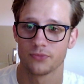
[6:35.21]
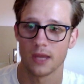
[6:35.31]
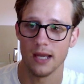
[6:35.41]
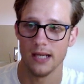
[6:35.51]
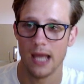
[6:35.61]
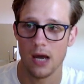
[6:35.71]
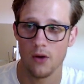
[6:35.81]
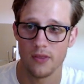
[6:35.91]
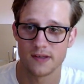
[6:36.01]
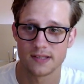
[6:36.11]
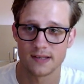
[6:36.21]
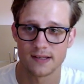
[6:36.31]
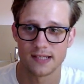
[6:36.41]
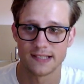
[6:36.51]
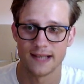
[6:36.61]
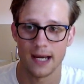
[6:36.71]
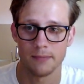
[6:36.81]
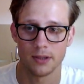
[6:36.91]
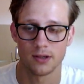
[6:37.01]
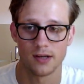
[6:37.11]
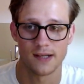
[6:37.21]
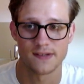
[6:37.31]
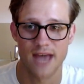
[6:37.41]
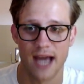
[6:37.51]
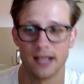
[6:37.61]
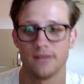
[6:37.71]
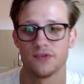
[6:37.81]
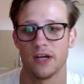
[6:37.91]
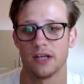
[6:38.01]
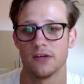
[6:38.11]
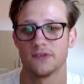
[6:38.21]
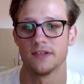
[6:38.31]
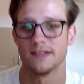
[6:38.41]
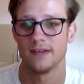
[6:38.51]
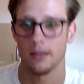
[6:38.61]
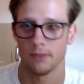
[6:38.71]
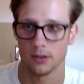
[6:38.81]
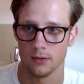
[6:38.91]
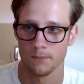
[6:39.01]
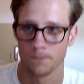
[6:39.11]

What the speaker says: And now this design button is active, so I can use the design button.